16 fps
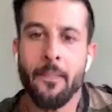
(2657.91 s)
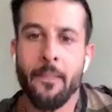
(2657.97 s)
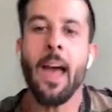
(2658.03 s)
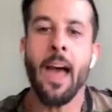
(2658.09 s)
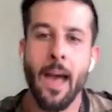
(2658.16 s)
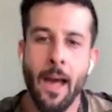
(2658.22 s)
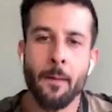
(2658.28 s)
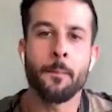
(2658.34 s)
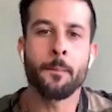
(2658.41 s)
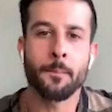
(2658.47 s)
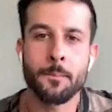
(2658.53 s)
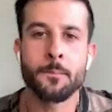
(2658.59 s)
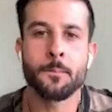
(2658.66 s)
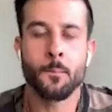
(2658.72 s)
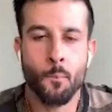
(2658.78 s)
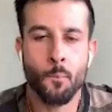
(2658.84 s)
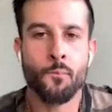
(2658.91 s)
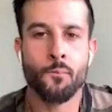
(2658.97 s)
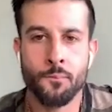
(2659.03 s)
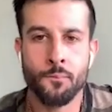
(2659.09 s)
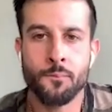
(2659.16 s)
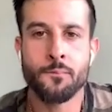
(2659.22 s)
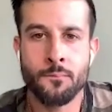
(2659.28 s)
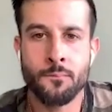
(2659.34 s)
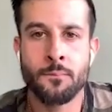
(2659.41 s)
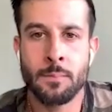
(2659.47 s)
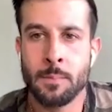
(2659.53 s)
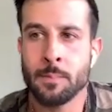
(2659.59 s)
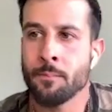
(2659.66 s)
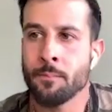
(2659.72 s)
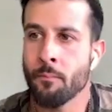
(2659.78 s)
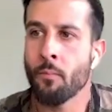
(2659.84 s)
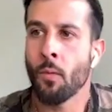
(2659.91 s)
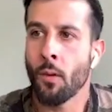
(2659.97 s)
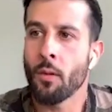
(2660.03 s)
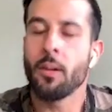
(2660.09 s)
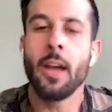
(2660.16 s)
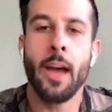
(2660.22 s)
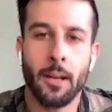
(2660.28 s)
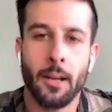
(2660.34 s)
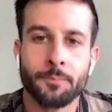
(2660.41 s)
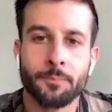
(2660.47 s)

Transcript: yeah. I, we run towards it, right? Yeah. For the